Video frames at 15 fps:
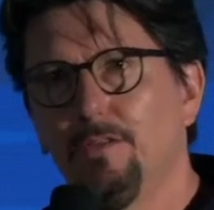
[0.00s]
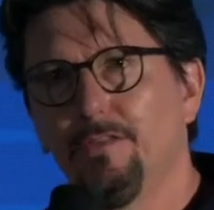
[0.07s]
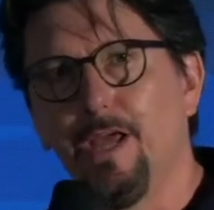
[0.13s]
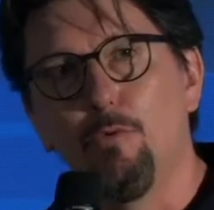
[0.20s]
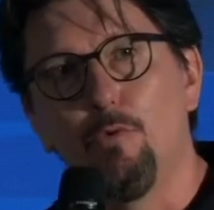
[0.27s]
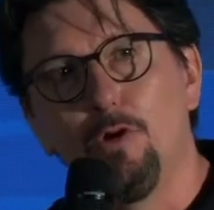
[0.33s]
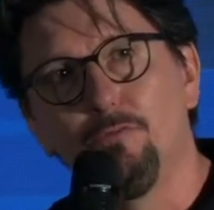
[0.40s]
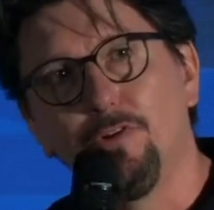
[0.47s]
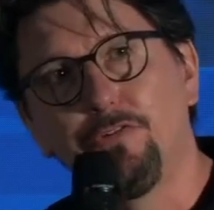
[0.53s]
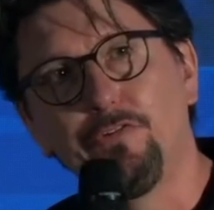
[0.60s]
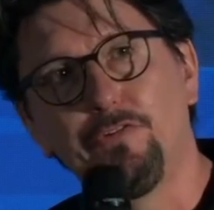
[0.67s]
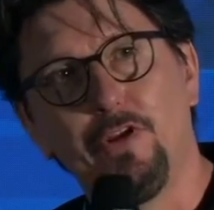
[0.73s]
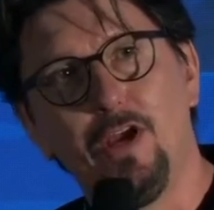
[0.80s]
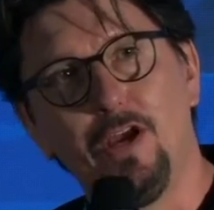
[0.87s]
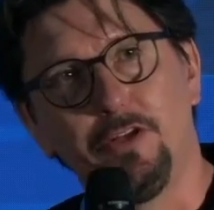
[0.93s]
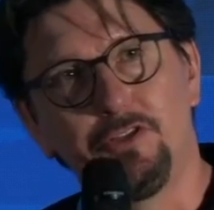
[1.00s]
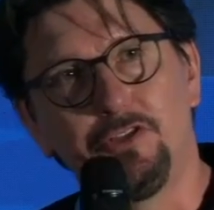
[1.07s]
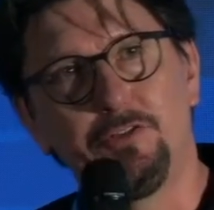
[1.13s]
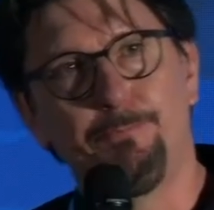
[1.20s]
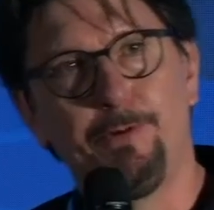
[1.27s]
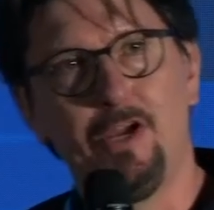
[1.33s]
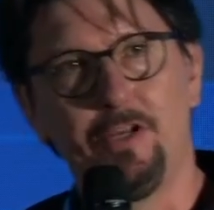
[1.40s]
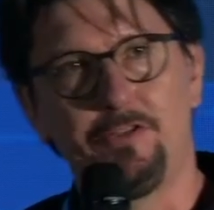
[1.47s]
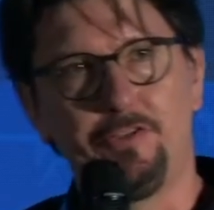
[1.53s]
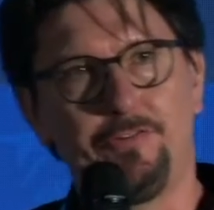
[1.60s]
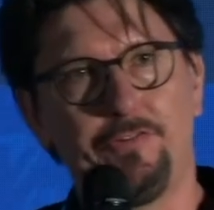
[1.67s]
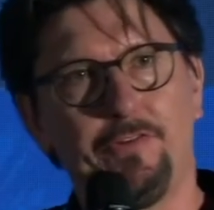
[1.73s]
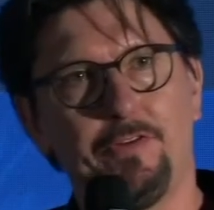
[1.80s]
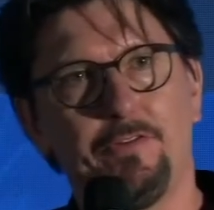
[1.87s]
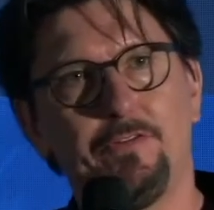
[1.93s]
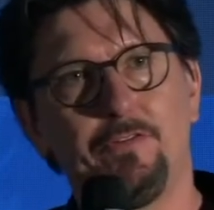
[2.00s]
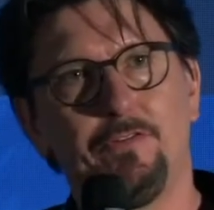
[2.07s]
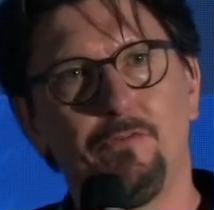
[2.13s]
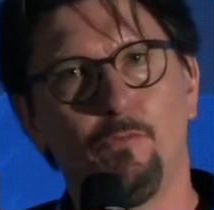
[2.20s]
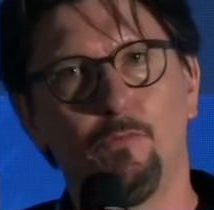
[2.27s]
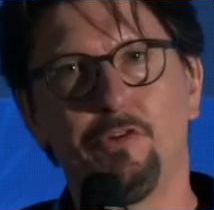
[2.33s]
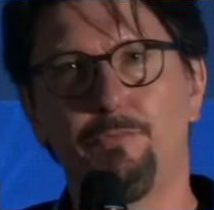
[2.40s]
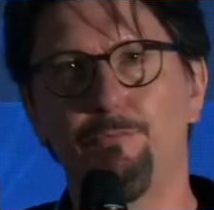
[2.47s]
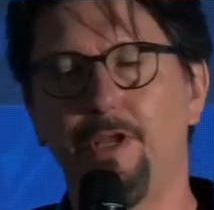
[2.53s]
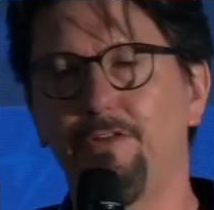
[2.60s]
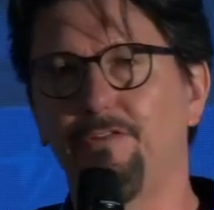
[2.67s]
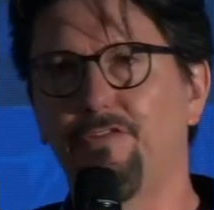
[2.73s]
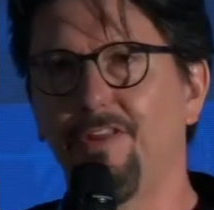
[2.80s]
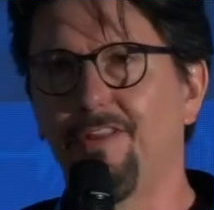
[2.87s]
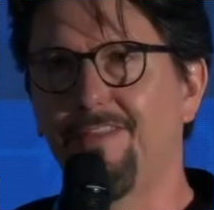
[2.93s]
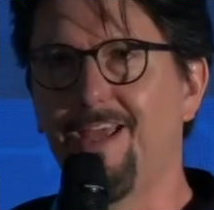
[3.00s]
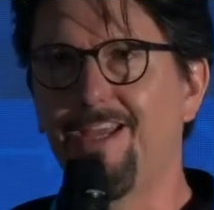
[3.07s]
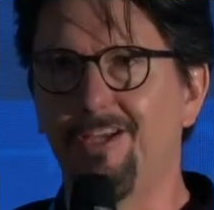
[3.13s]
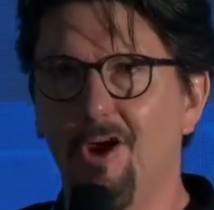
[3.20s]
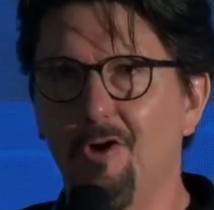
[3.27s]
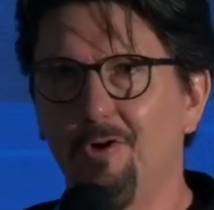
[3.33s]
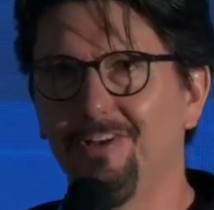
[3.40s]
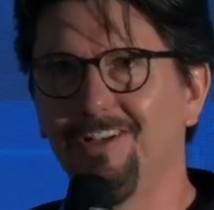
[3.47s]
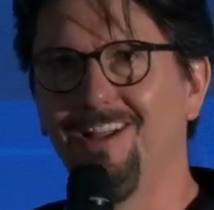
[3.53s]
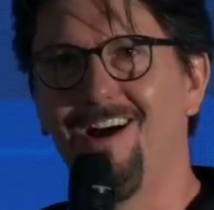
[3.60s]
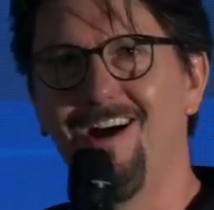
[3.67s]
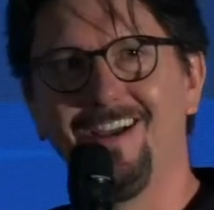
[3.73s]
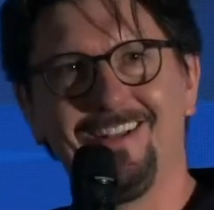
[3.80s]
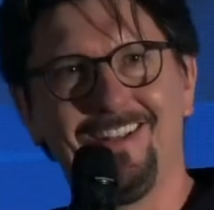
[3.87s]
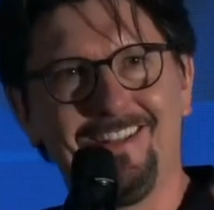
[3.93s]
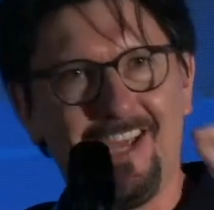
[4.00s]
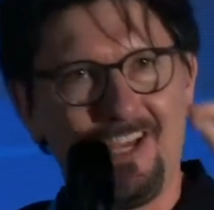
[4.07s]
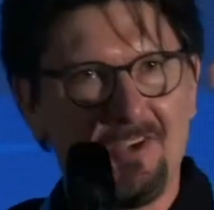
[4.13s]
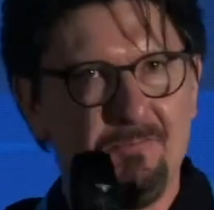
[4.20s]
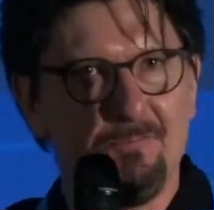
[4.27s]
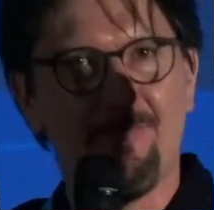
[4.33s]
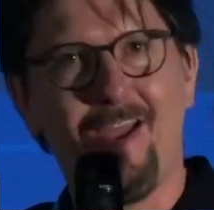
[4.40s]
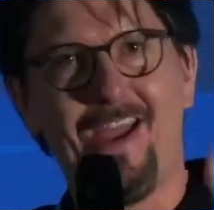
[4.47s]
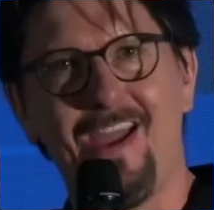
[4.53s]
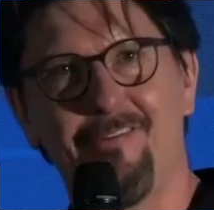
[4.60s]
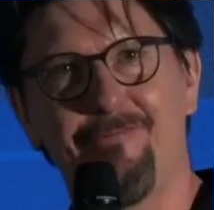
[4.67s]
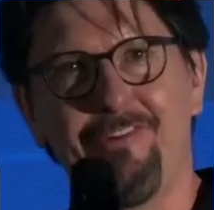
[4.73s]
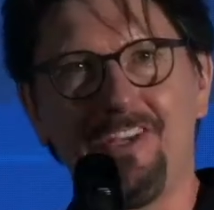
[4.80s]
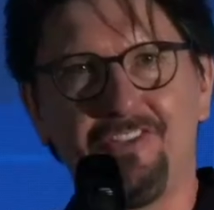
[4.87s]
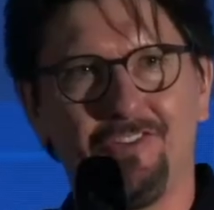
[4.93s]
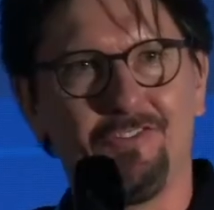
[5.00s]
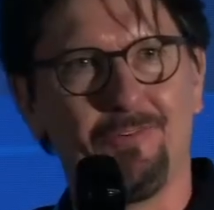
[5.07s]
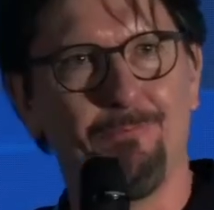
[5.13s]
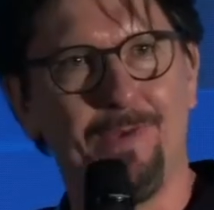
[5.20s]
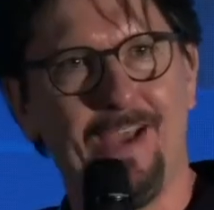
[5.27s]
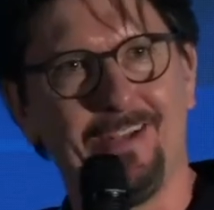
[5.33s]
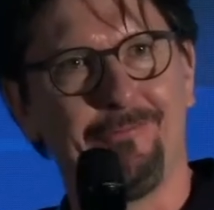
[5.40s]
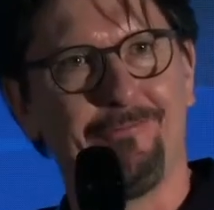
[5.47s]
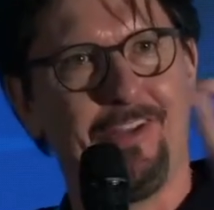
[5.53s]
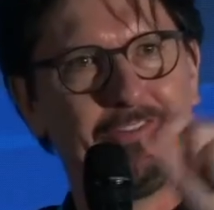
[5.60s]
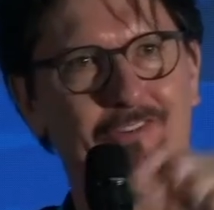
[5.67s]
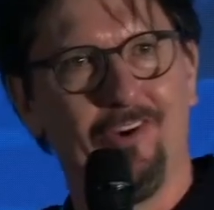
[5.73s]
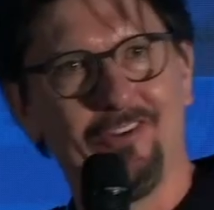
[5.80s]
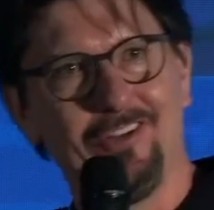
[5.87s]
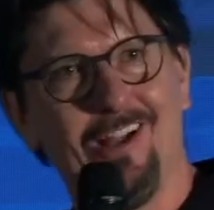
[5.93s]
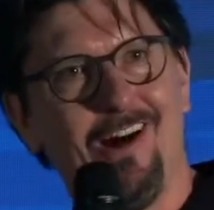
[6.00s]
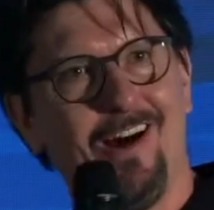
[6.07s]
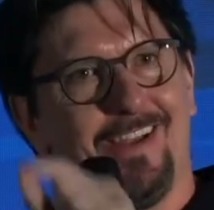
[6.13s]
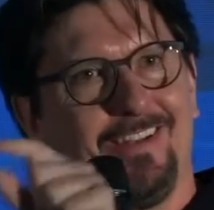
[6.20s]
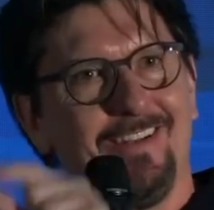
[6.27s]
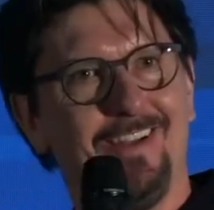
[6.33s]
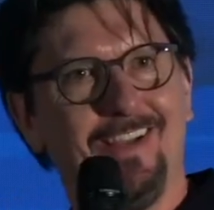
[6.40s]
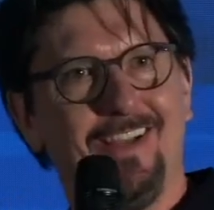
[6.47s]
They were researched purchasers, which means that they go online and they compare features and benefits online